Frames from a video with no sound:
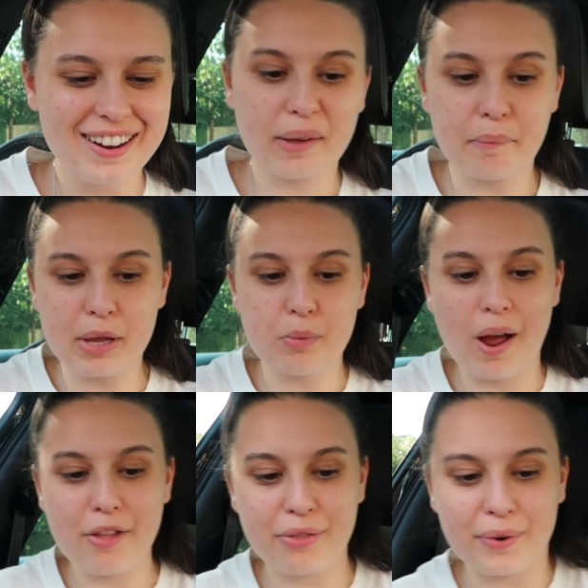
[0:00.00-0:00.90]

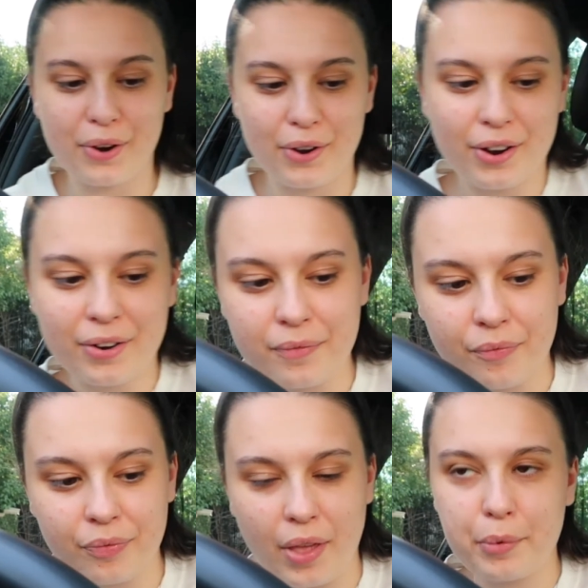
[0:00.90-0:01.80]
Midway through,
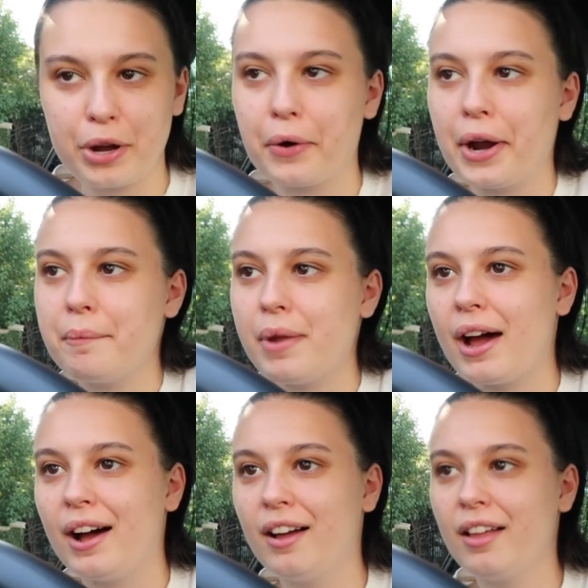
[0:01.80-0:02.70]
and we're going up
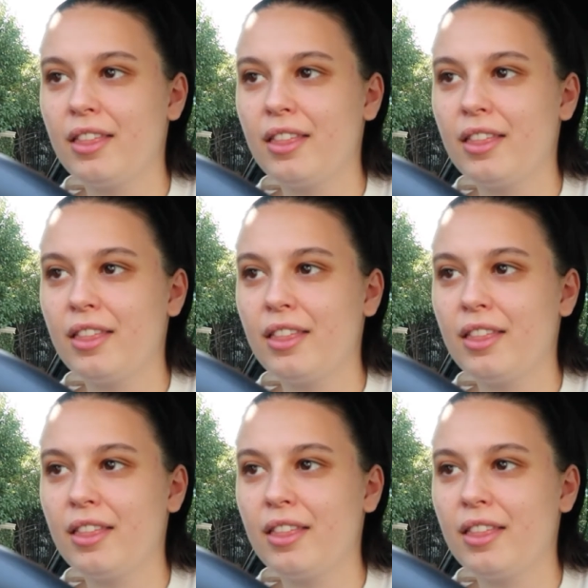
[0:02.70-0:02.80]
now.